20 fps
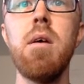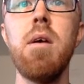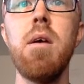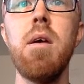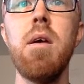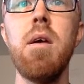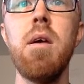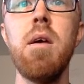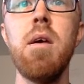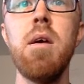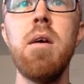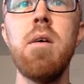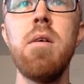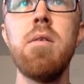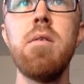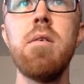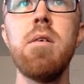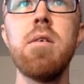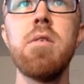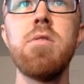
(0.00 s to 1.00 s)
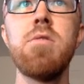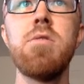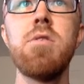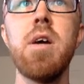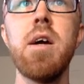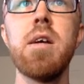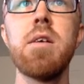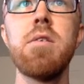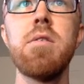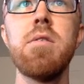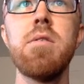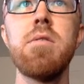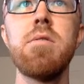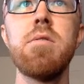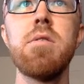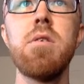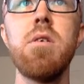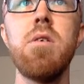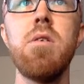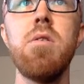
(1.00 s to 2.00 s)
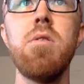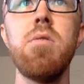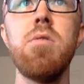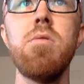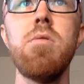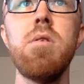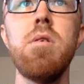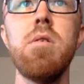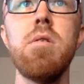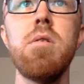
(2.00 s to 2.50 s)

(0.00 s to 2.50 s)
and extract this code